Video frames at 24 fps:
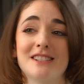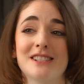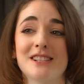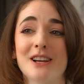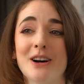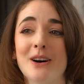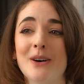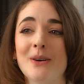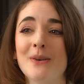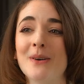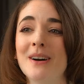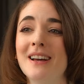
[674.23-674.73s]

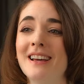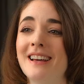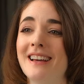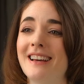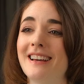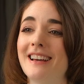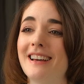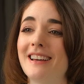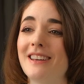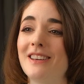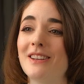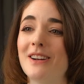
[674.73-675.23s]
So,
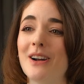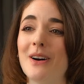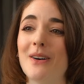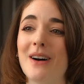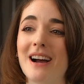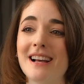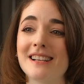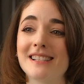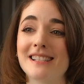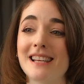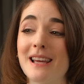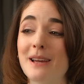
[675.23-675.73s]

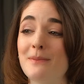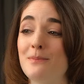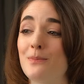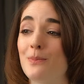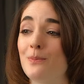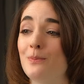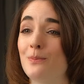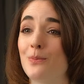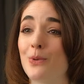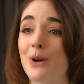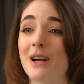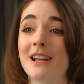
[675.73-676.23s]
I
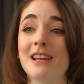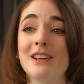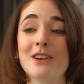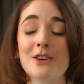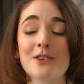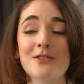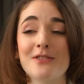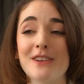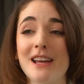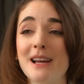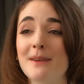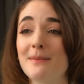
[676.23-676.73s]
say bring
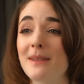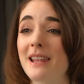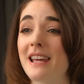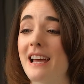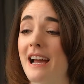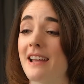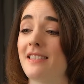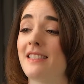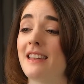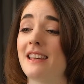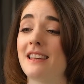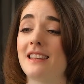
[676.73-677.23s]
your
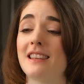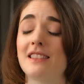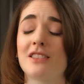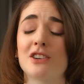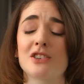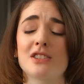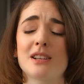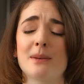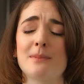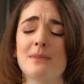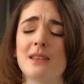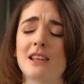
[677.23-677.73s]
family. I think
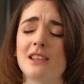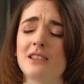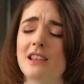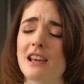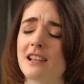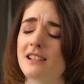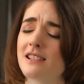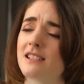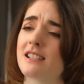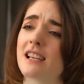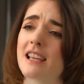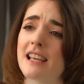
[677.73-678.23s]
there's something
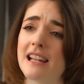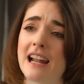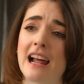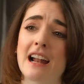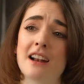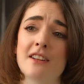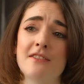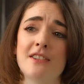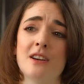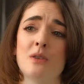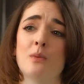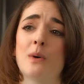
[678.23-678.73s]
to get
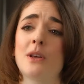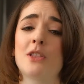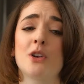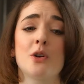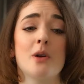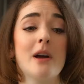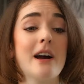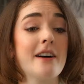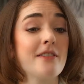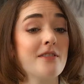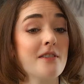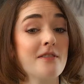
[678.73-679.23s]
out of it, whether
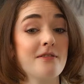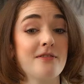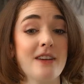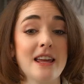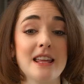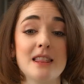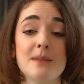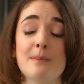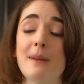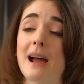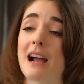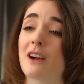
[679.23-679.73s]
you have a
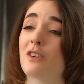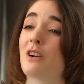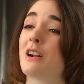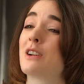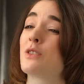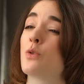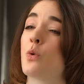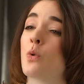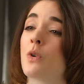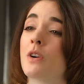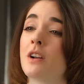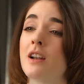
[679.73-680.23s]
faith
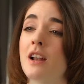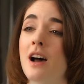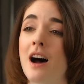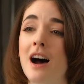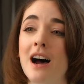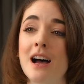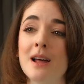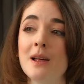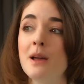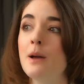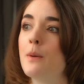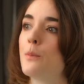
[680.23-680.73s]
background or
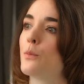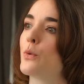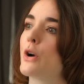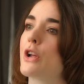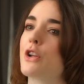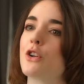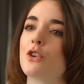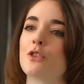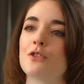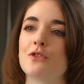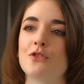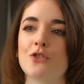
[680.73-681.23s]
not.
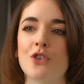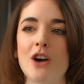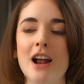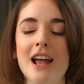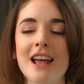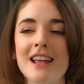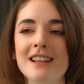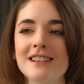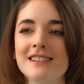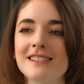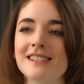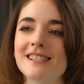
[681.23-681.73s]
Bring your
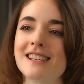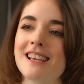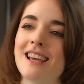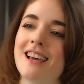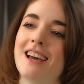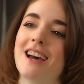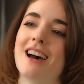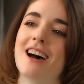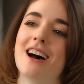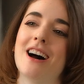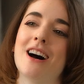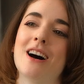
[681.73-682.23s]
friends.
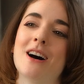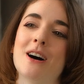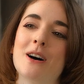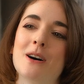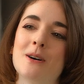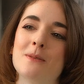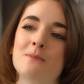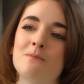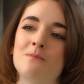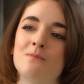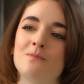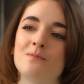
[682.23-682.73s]

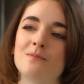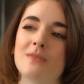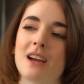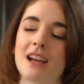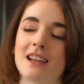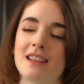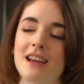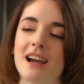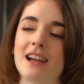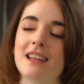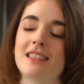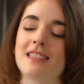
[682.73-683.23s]

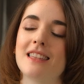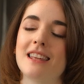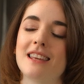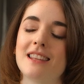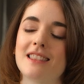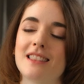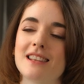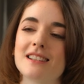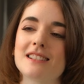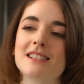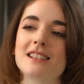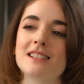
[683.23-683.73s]
I
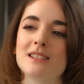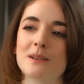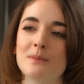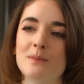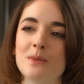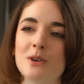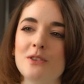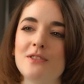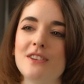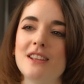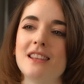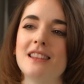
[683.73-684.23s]
think this is a
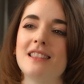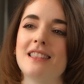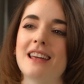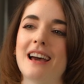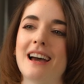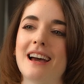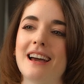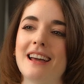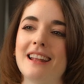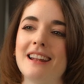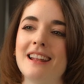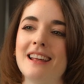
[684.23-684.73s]
movie
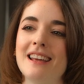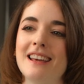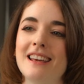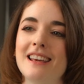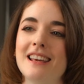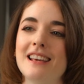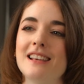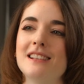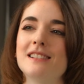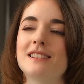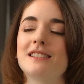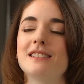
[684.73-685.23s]
that
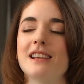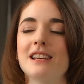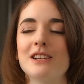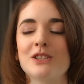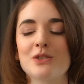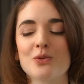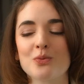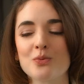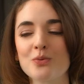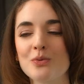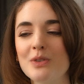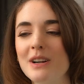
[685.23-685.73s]

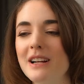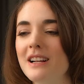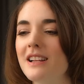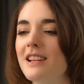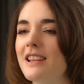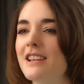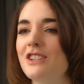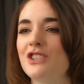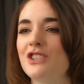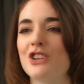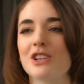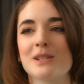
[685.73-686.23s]
is
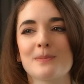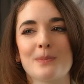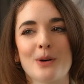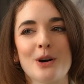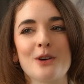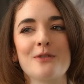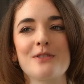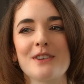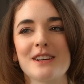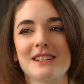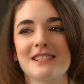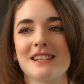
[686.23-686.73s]
really just
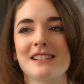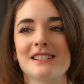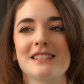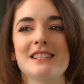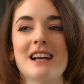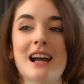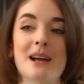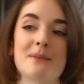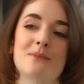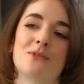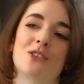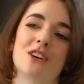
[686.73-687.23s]
perfect in
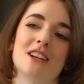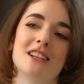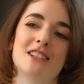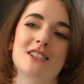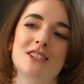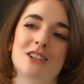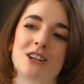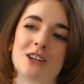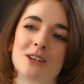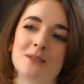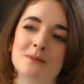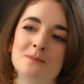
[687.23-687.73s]
time for
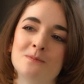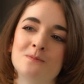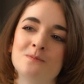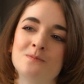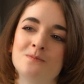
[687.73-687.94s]
Easter.